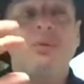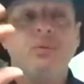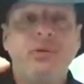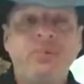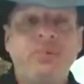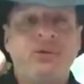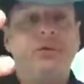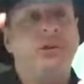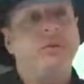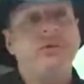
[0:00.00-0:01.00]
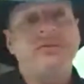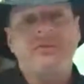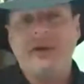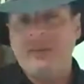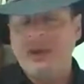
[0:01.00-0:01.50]
rebuilding,
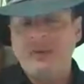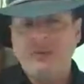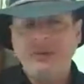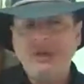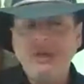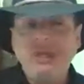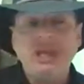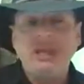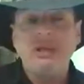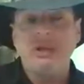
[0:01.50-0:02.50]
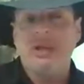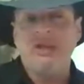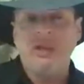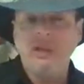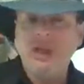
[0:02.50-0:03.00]
reframing, rekindling
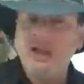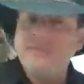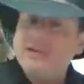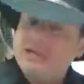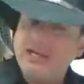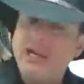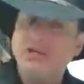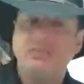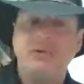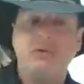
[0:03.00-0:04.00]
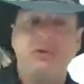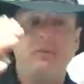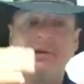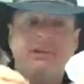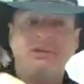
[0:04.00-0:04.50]
the love and connection between
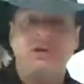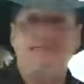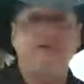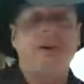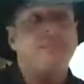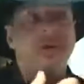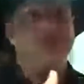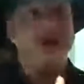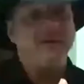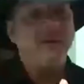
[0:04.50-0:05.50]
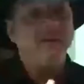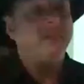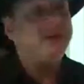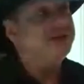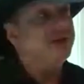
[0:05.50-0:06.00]
myself and my wife,
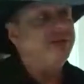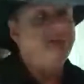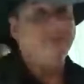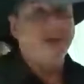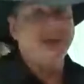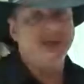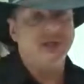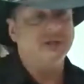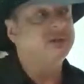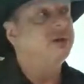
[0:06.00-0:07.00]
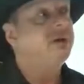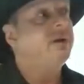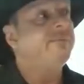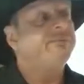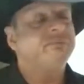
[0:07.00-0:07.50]
myself and my kids
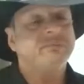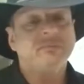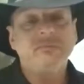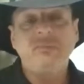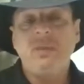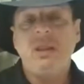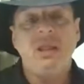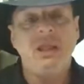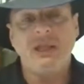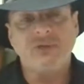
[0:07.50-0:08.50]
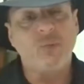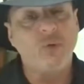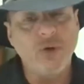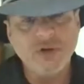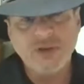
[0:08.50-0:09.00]
is
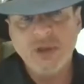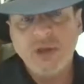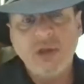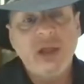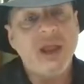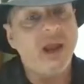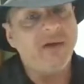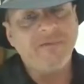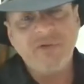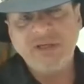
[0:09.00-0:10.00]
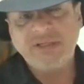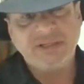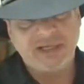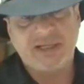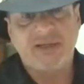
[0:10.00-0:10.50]
worth every
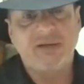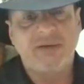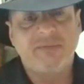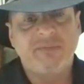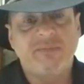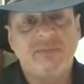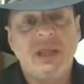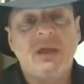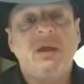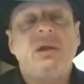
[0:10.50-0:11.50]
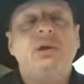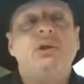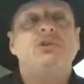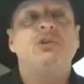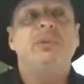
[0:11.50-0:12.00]
second
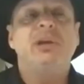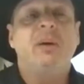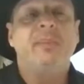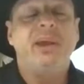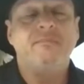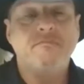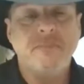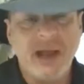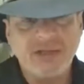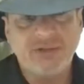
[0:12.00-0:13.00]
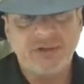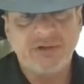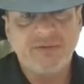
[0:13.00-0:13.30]
to become a master